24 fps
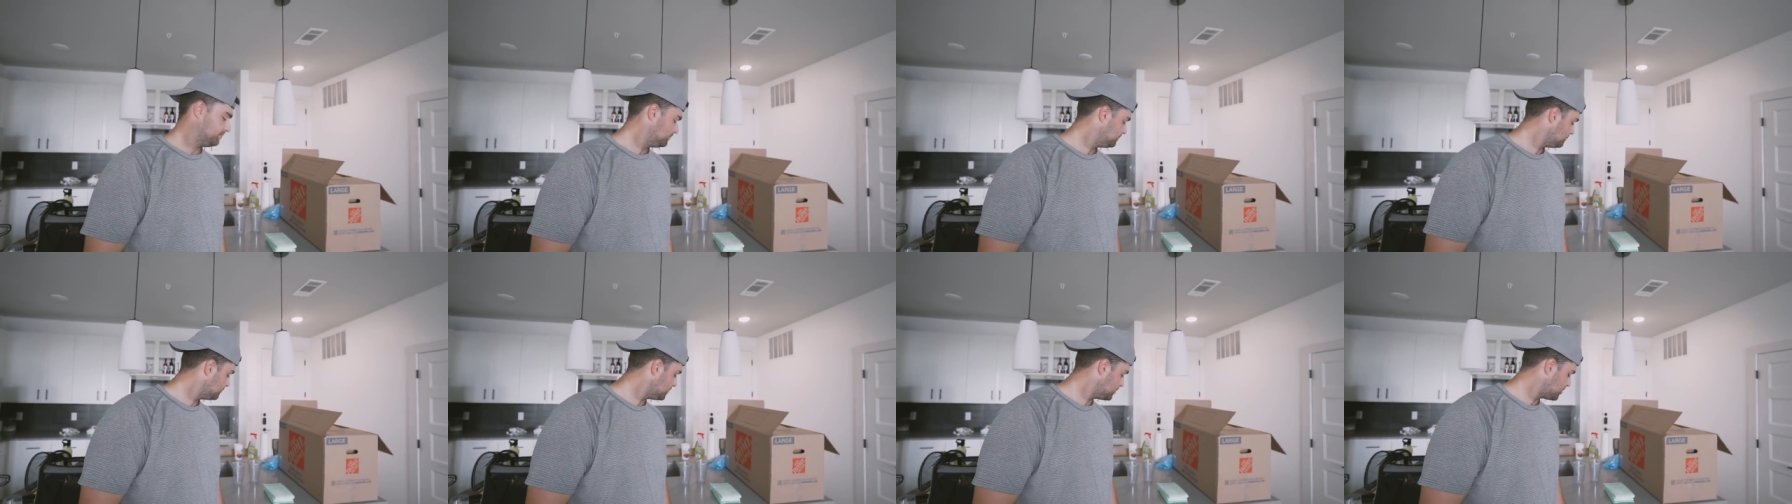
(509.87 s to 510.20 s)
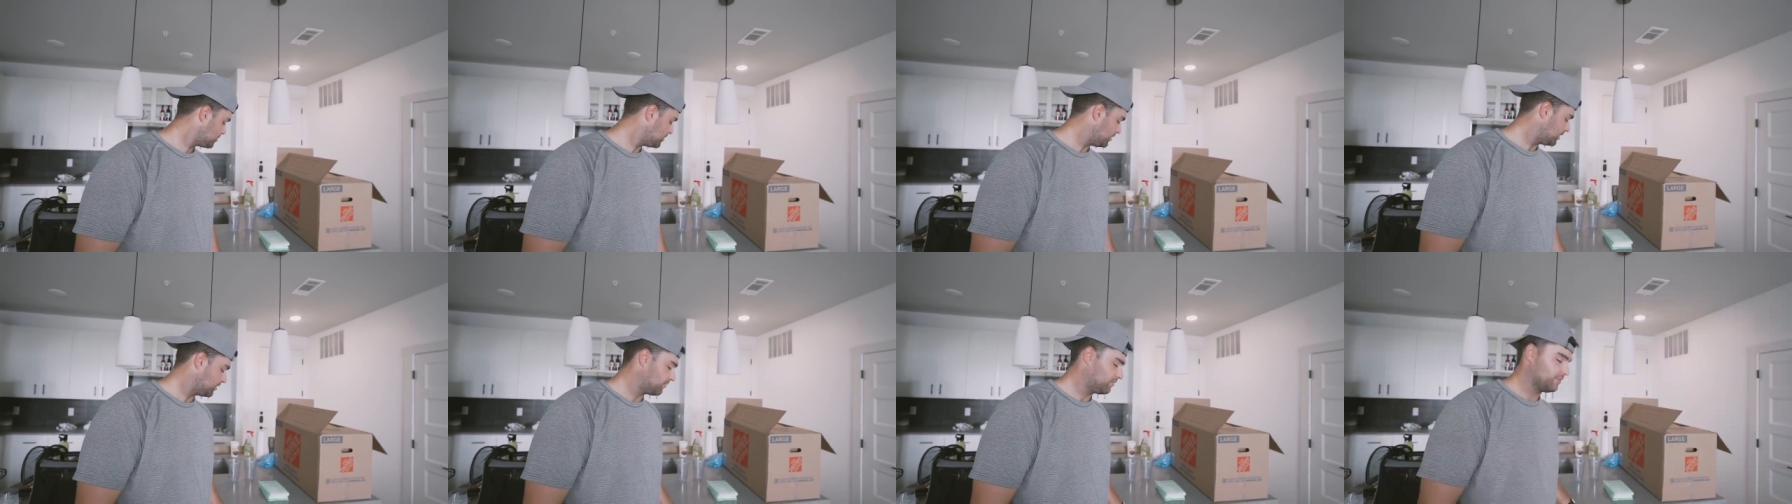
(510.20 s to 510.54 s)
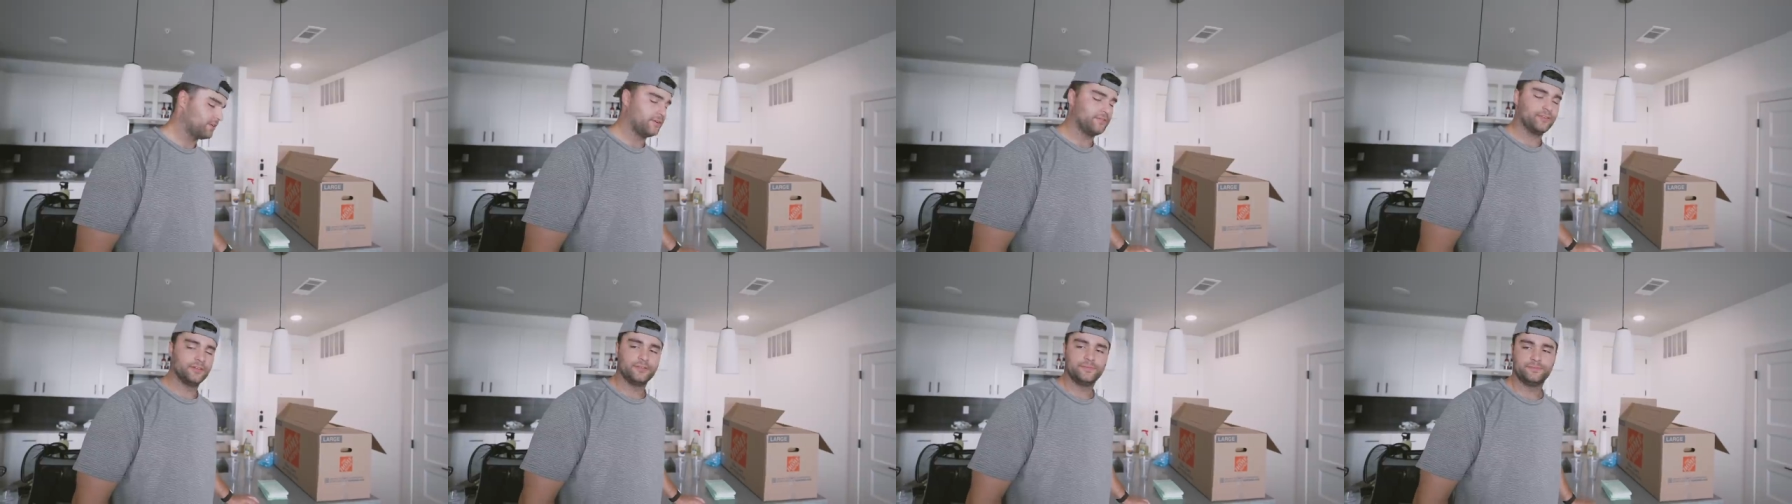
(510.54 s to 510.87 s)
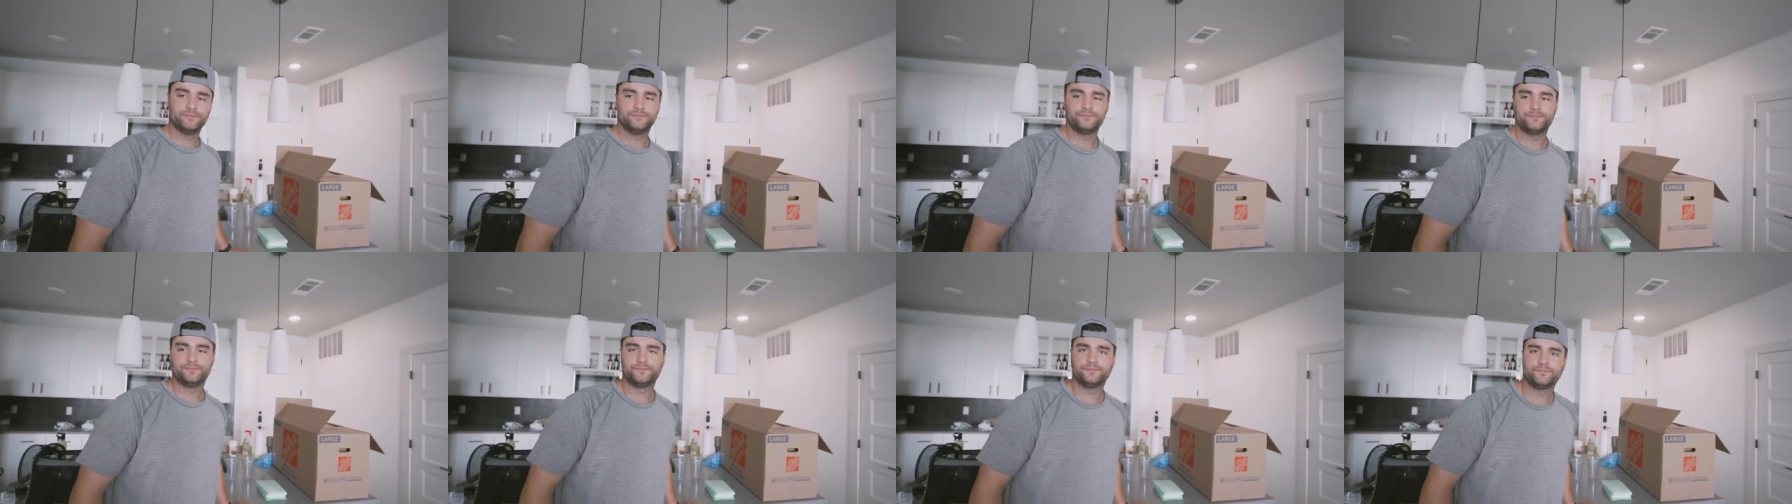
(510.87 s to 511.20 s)
Yeah. It takes forever. I'm
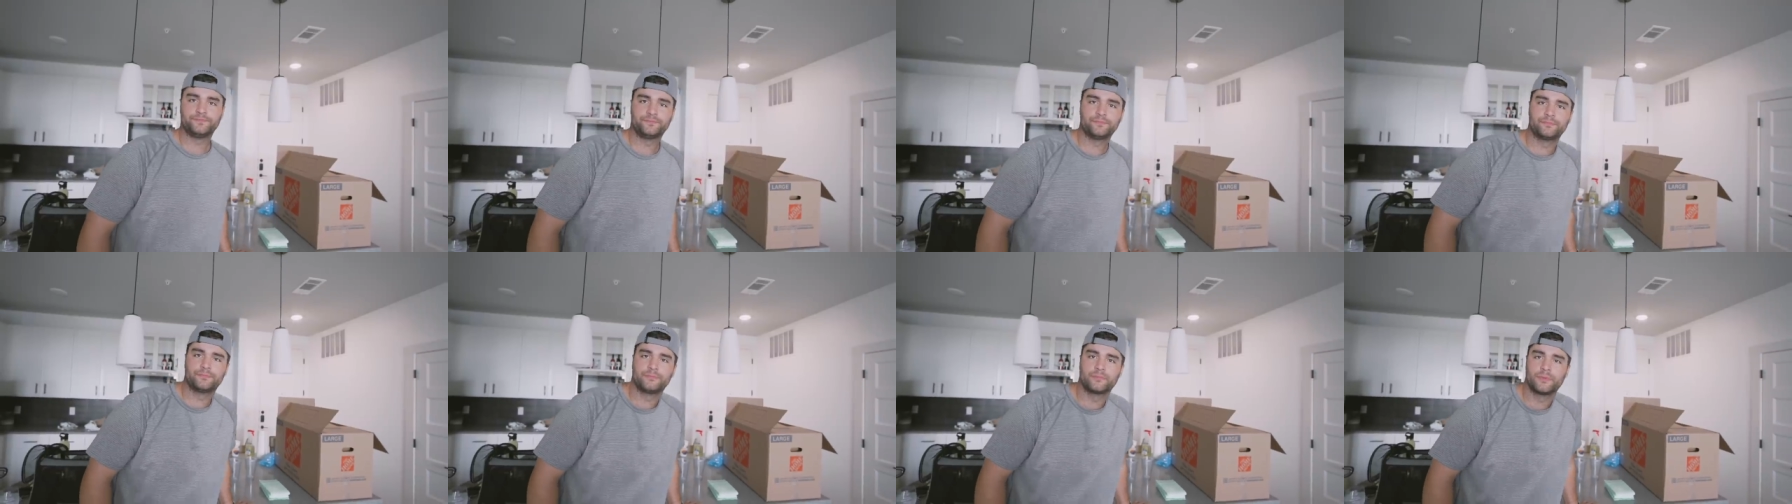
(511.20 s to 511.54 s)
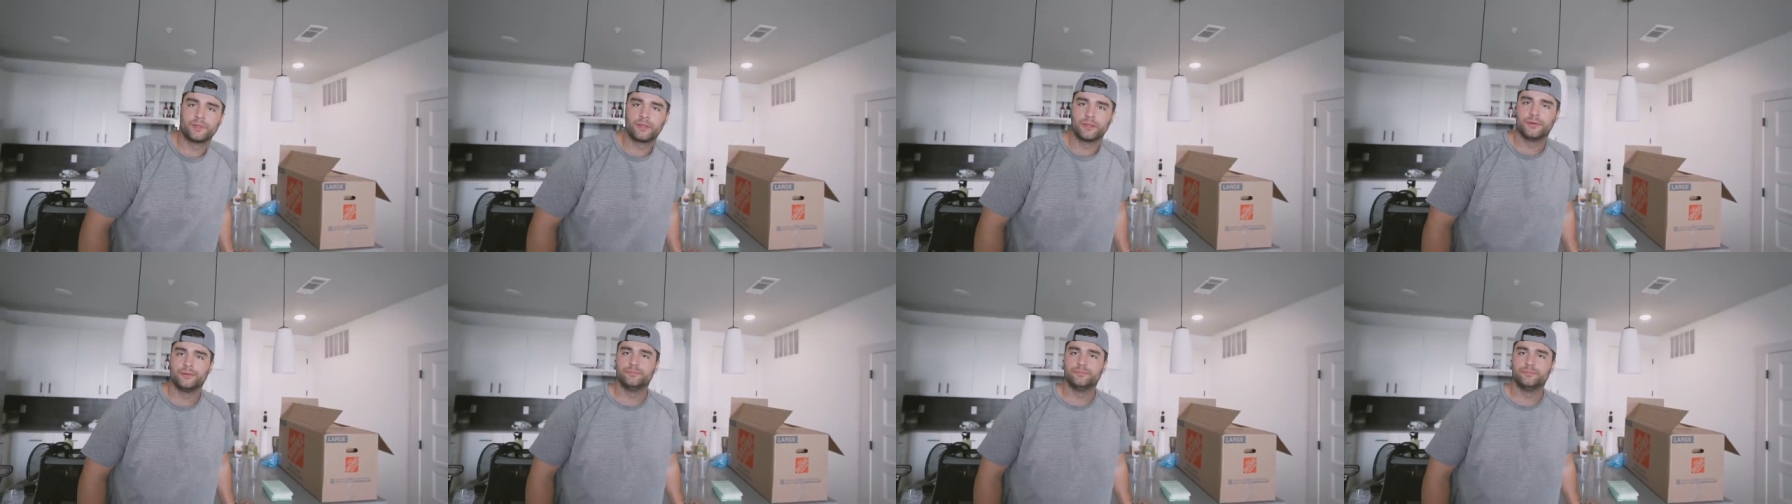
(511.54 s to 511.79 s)
very, very